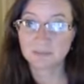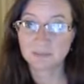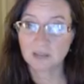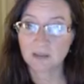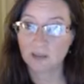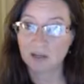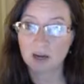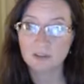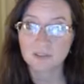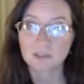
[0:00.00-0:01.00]
Or
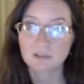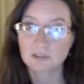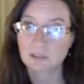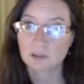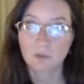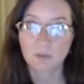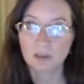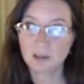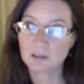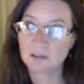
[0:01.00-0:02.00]
often,
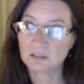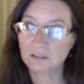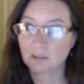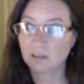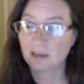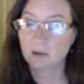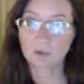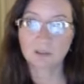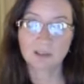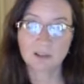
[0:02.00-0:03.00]
they're that
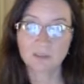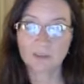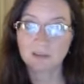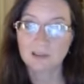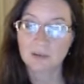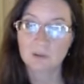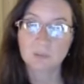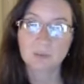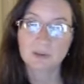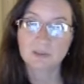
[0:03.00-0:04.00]
old glove, they're that old
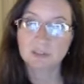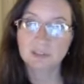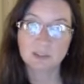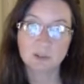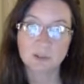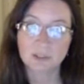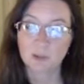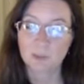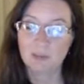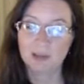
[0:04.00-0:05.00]
pair of sneakers, that
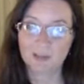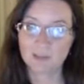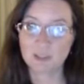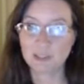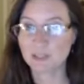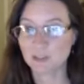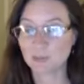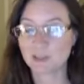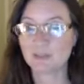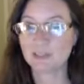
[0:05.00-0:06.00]
old pair of jeans, or
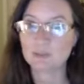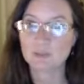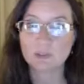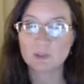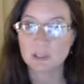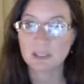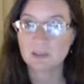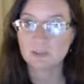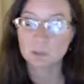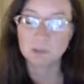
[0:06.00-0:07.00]
whatever that feels very
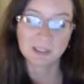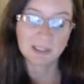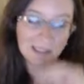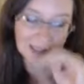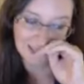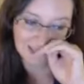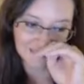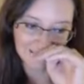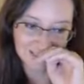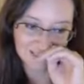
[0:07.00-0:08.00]
comfortable.
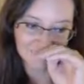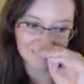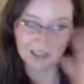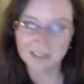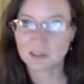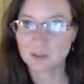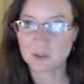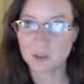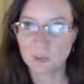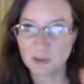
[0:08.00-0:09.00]
And not that there's
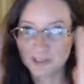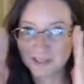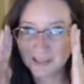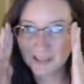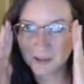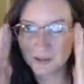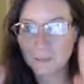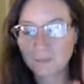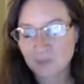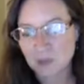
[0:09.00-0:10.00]
no wear and tear,
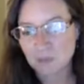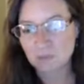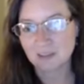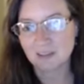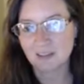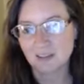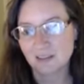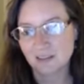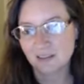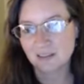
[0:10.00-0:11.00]
but that
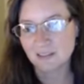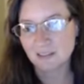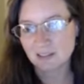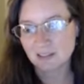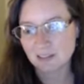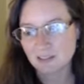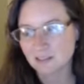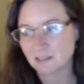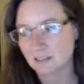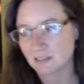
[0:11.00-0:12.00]
it is
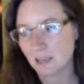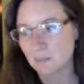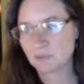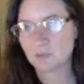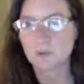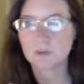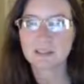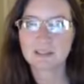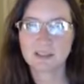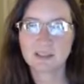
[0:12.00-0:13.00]
a type of soul
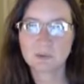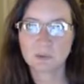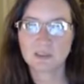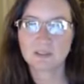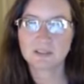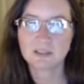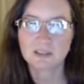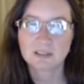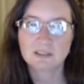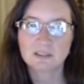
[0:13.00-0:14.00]
that stays with us
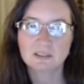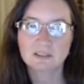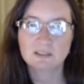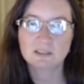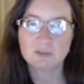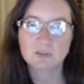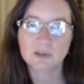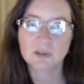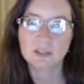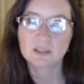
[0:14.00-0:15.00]
and is
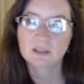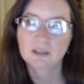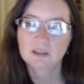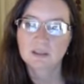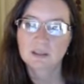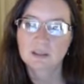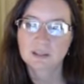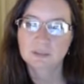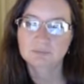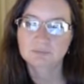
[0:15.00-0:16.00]
very,
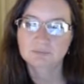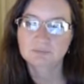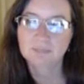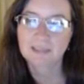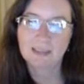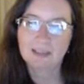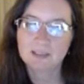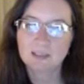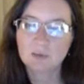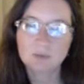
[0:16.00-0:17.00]
again,
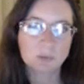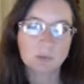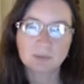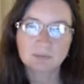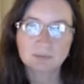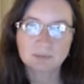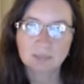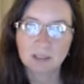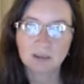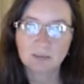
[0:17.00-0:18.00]
it's comfortable.
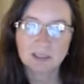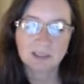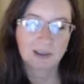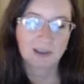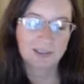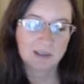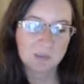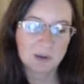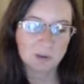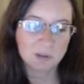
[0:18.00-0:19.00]
You know, I think
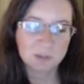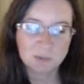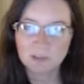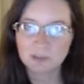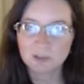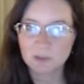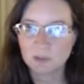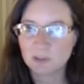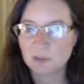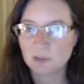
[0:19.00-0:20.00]
about old sweaters or
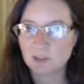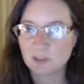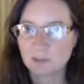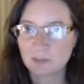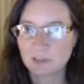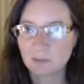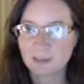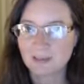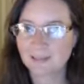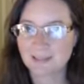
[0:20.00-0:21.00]
old sweatshirts, we
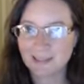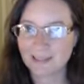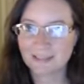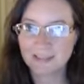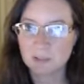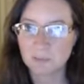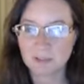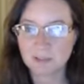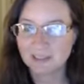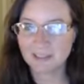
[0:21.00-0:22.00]
can get stains in them,
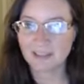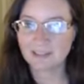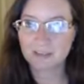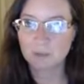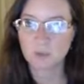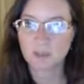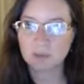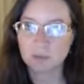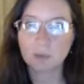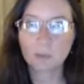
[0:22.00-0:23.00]
little snags in them,
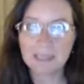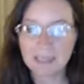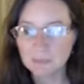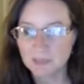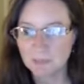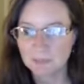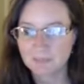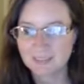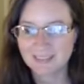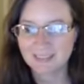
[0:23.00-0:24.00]
whatever, but we keep them.
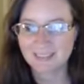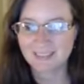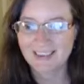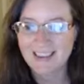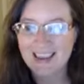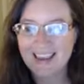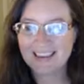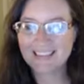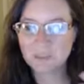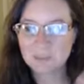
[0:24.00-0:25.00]

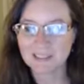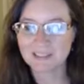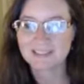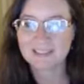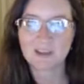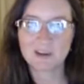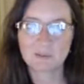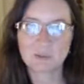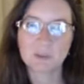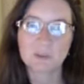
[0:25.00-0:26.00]
And it's because they're
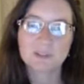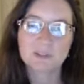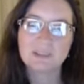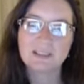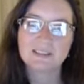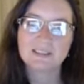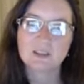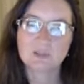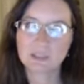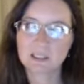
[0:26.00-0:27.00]
comfortable. It's because
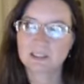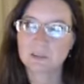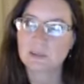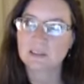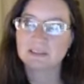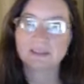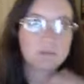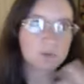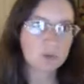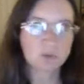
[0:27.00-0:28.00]
they fit. It's because they
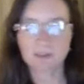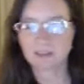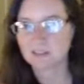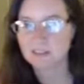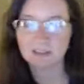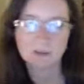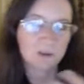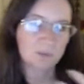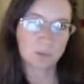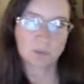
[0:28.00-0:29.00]
move with us and they're
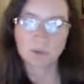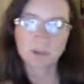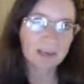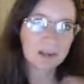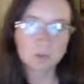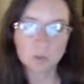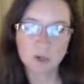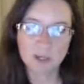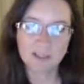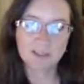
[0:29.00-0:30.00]
comfortable. They're kind of
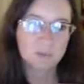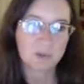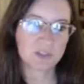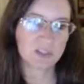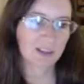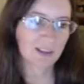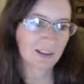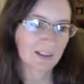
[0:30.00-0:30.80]
worn in, per se.